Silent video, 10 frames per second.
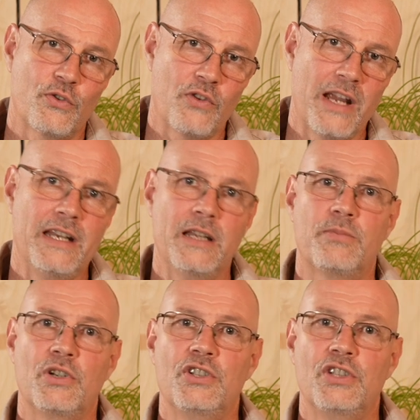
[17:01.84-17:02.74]
greatly
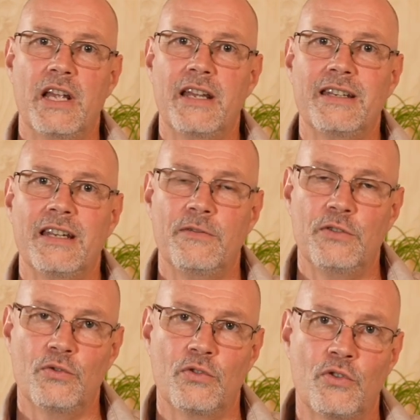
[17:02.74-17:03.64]
appreciate
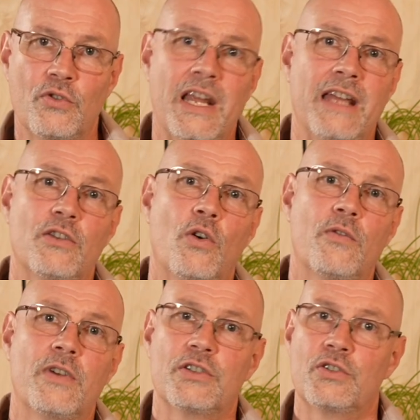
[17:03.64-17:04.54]
if you could head
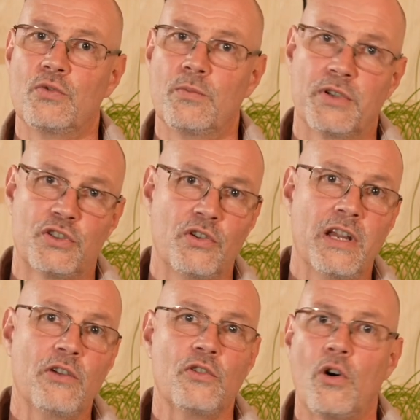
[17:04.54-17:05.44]
over to
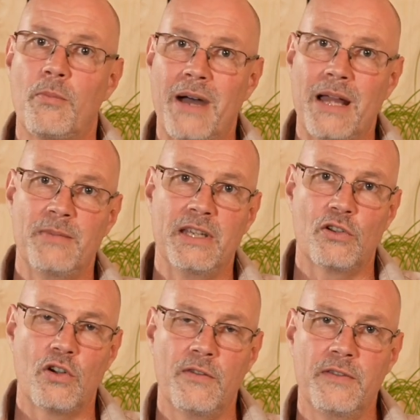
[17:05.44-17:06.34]
Patreon or buy me a
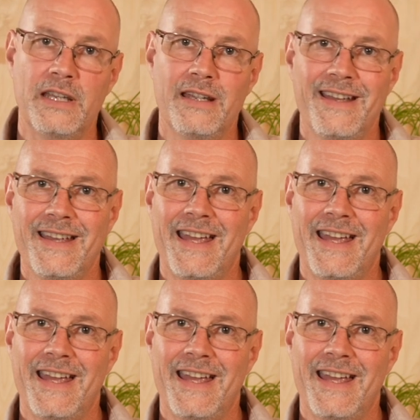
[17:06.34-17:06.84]
coffee